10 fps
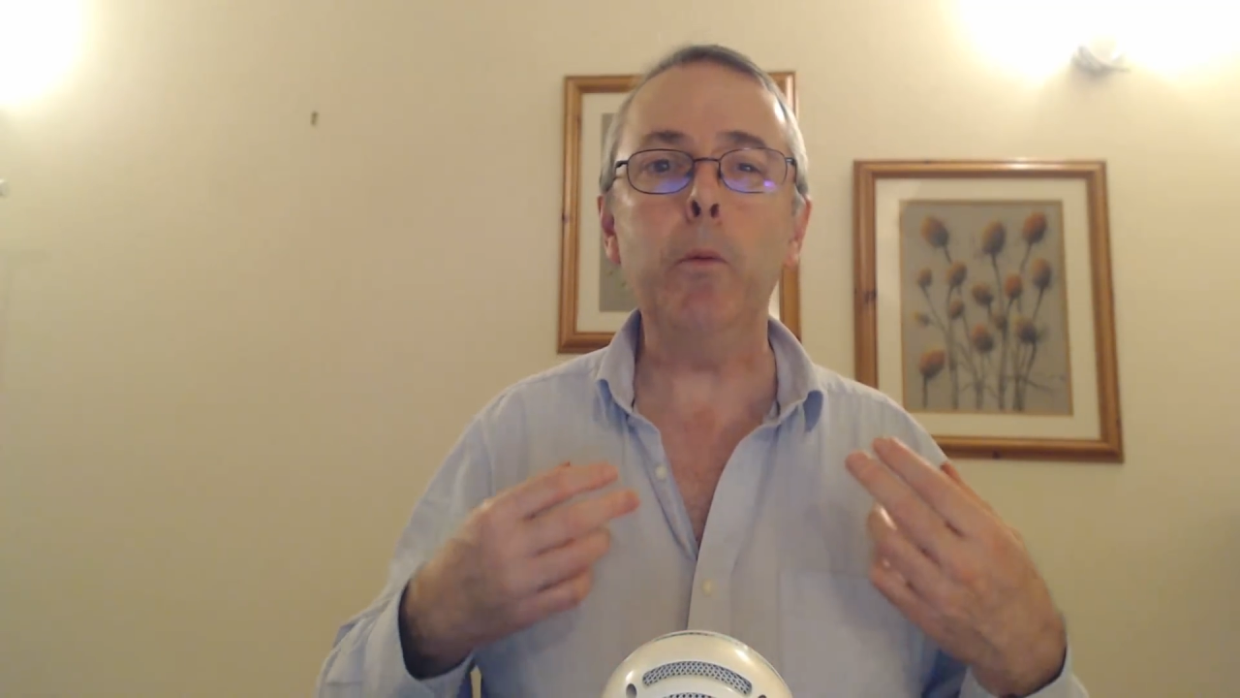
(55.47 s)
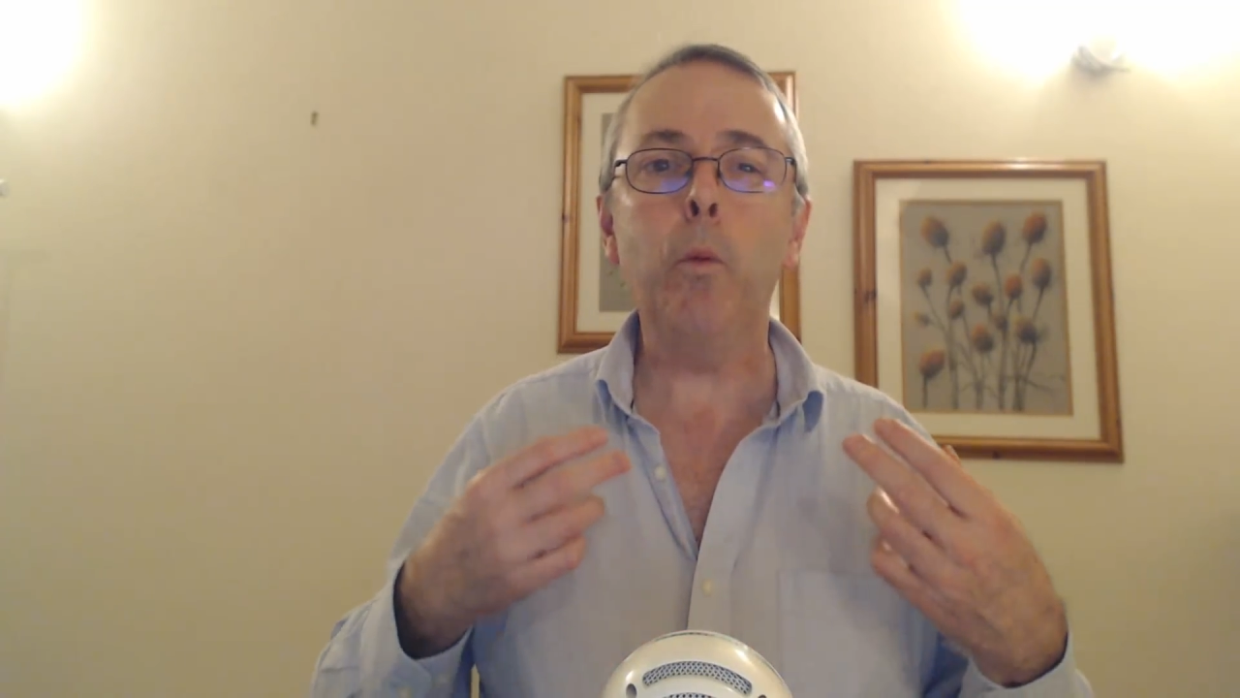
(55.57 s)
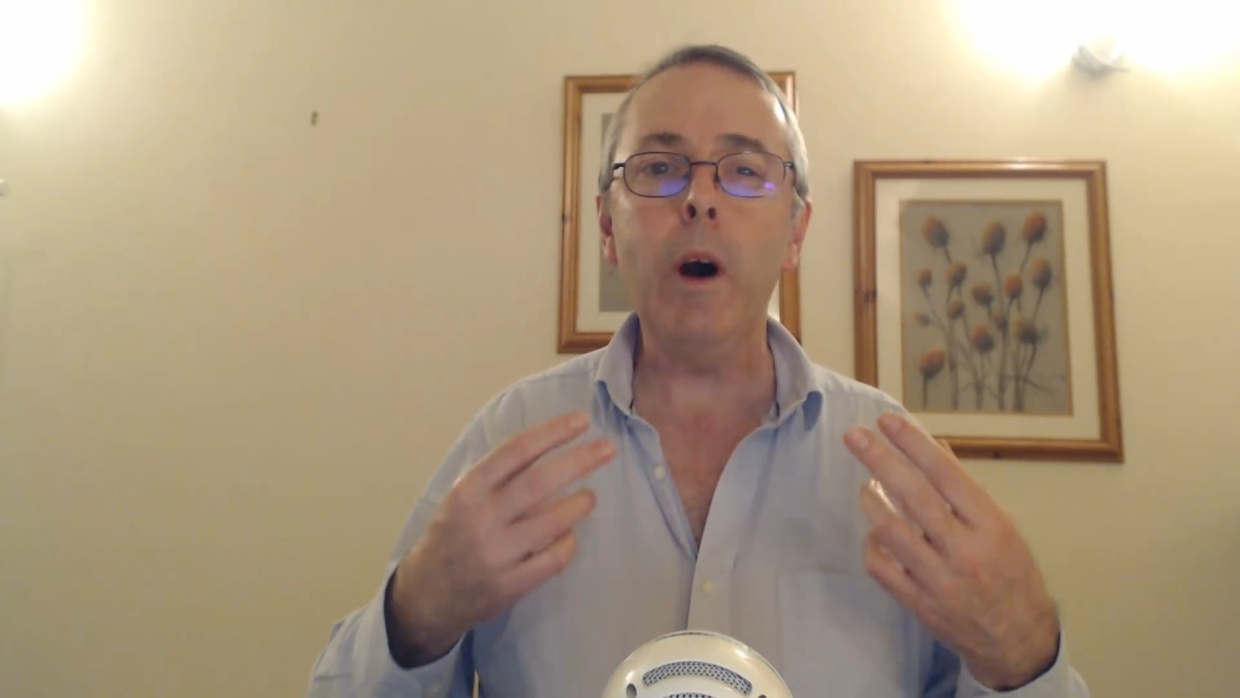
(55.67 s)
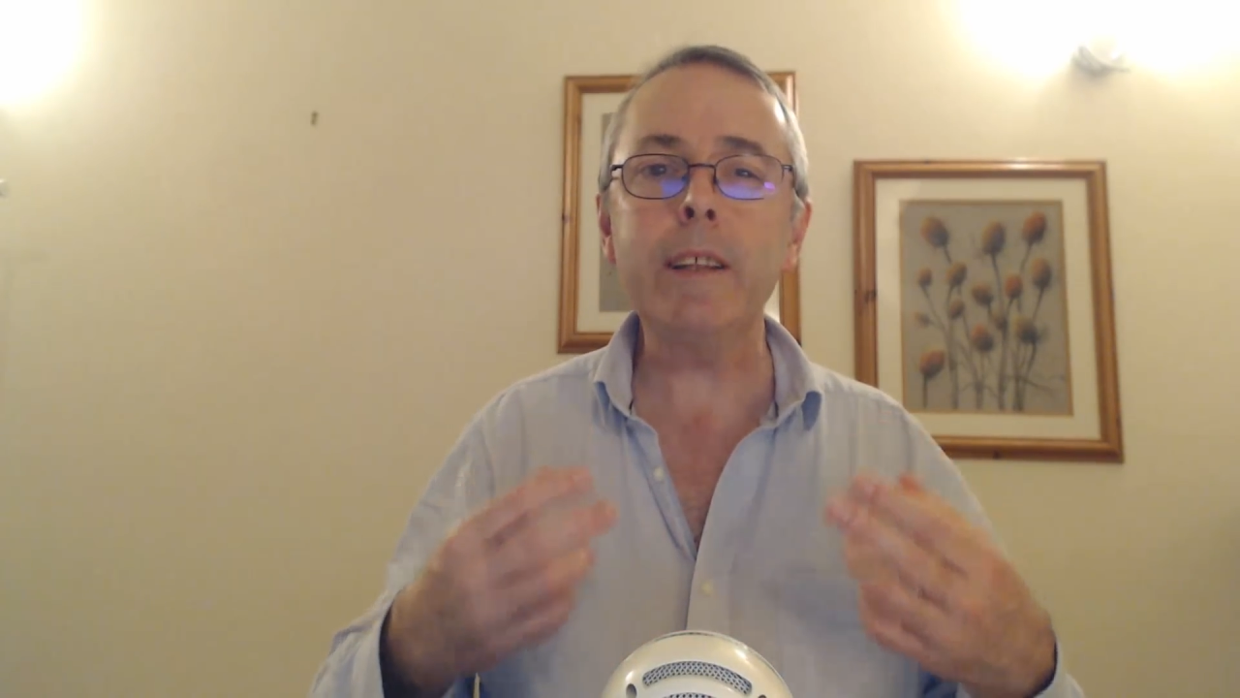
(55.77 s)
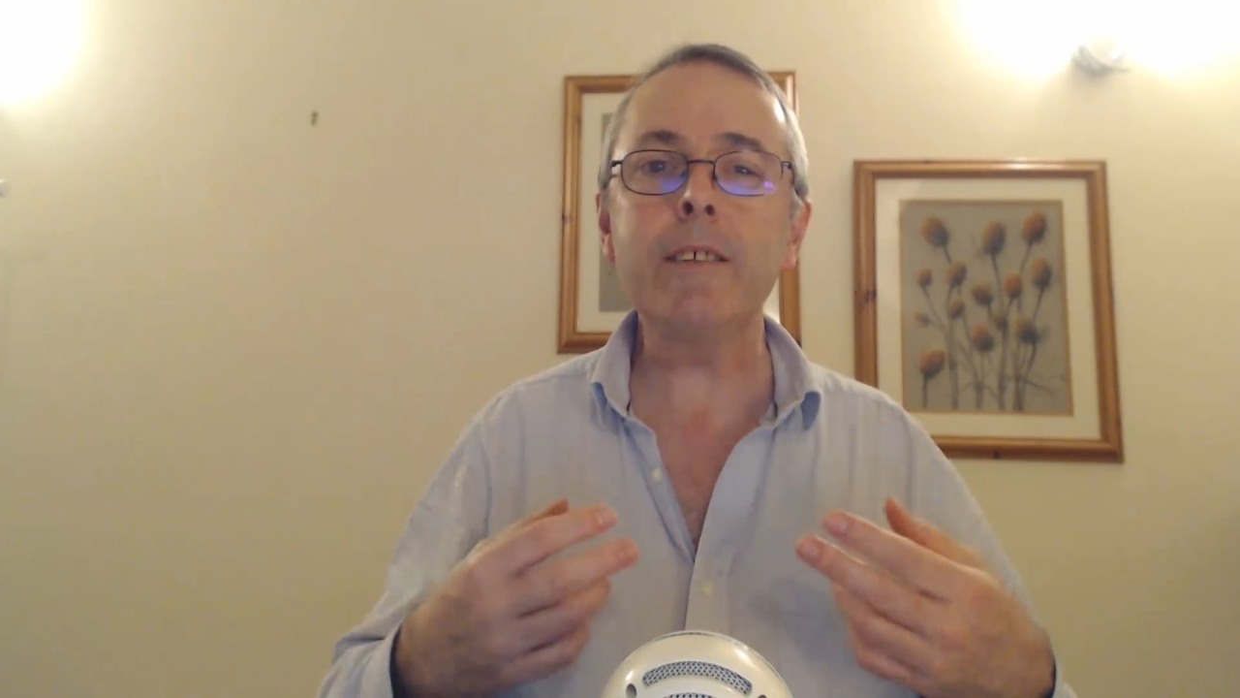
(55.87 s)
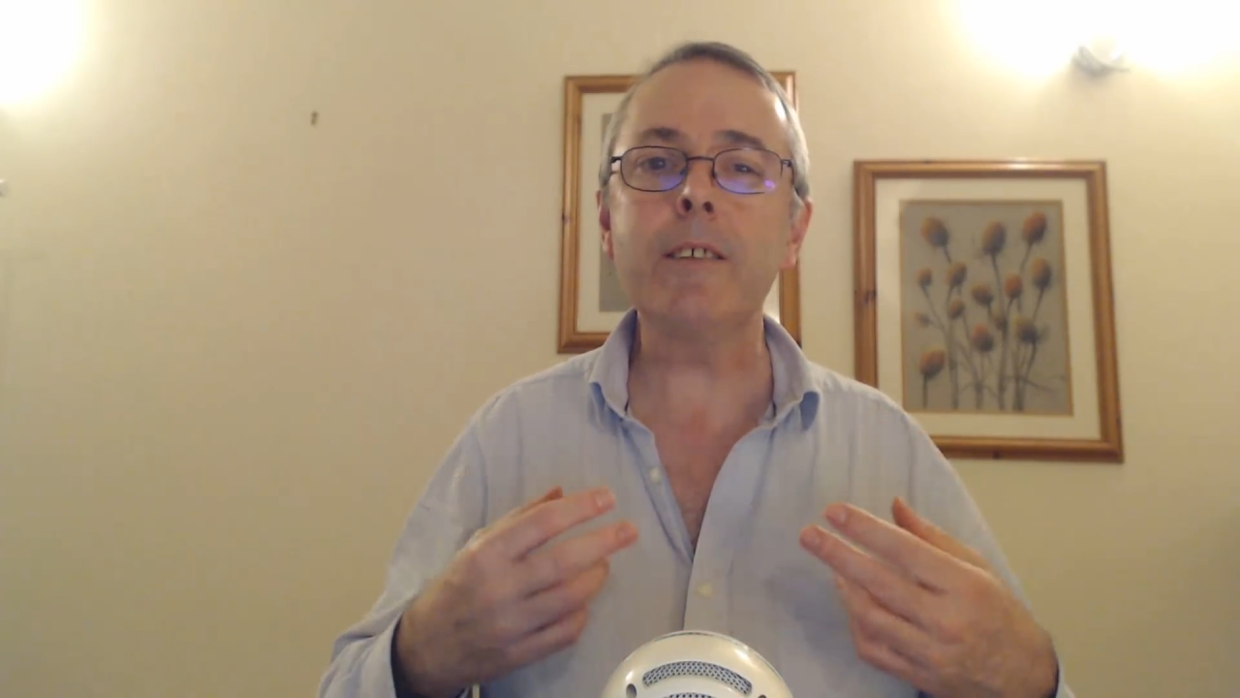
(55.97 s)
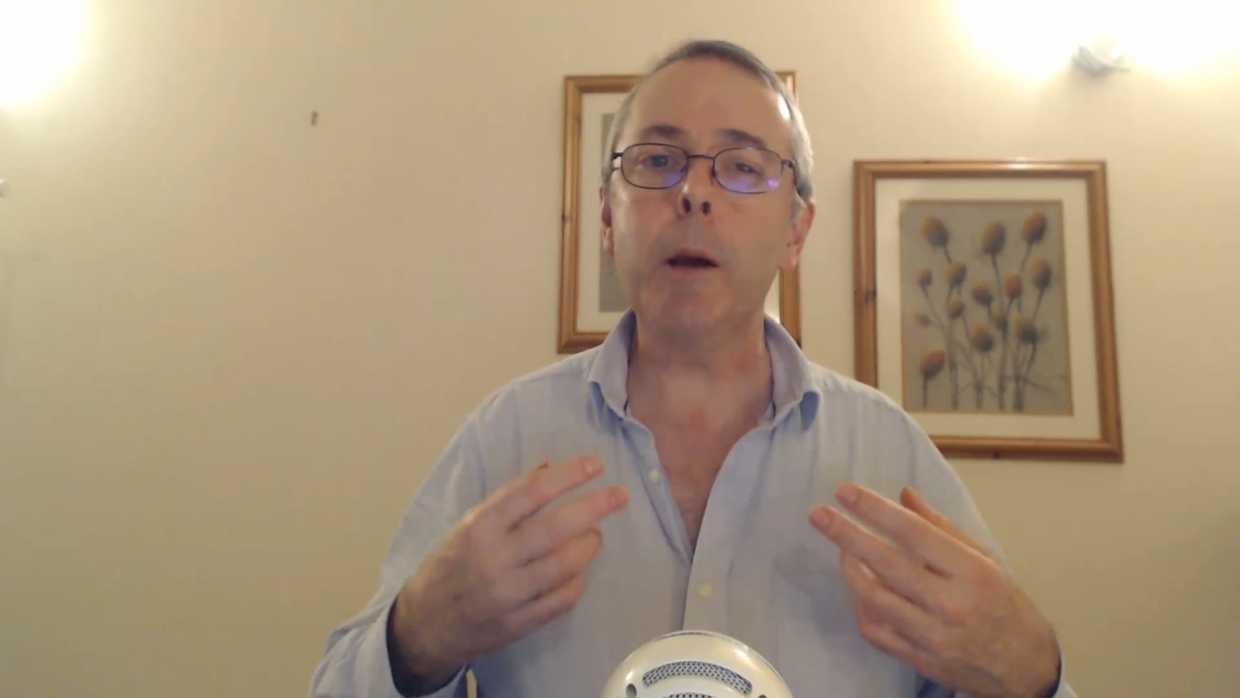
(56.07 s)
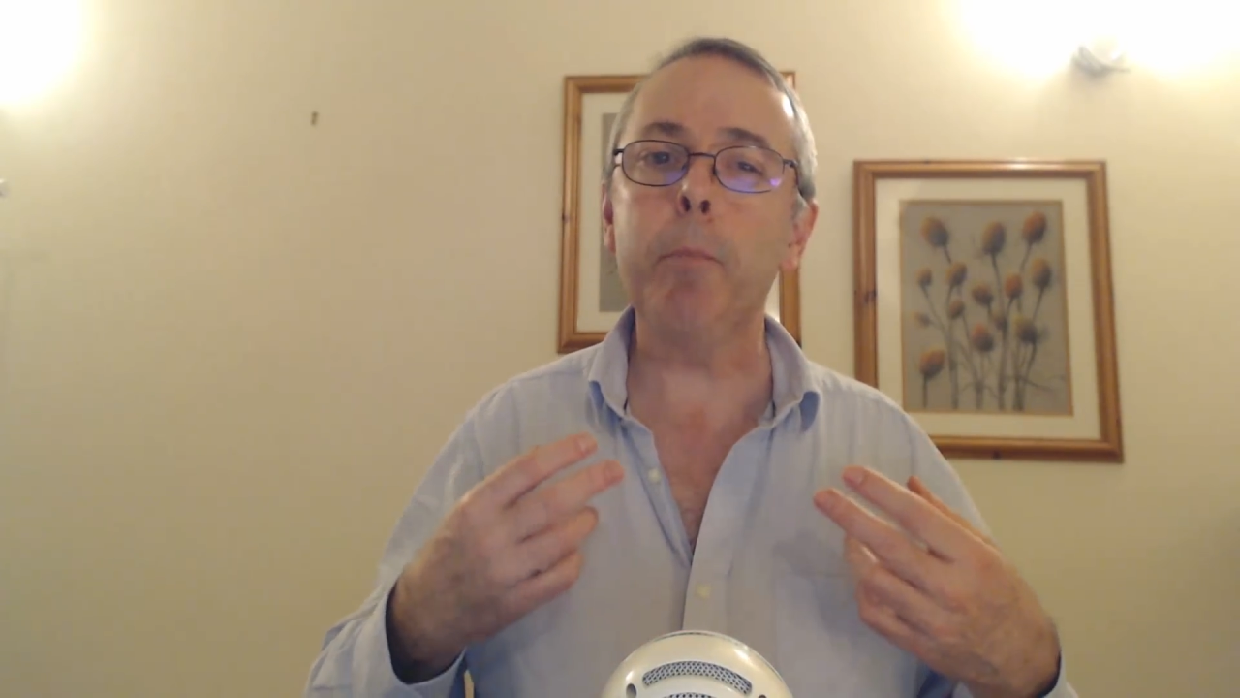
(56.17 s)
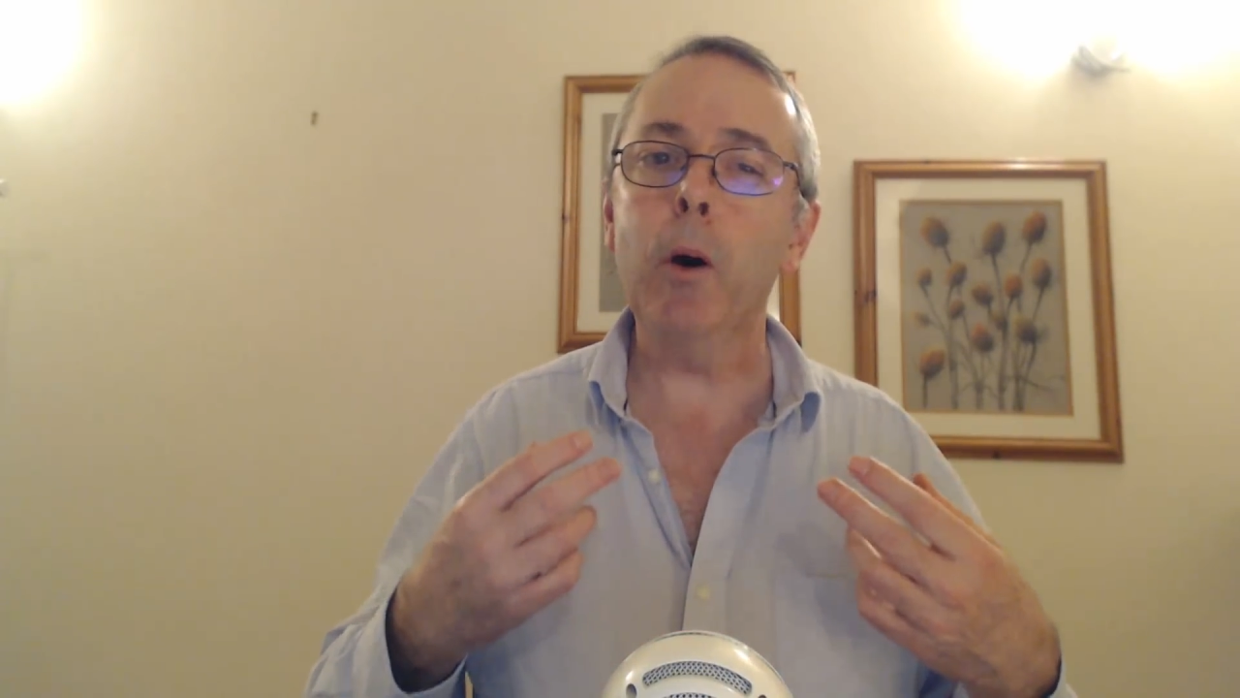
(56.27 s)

one step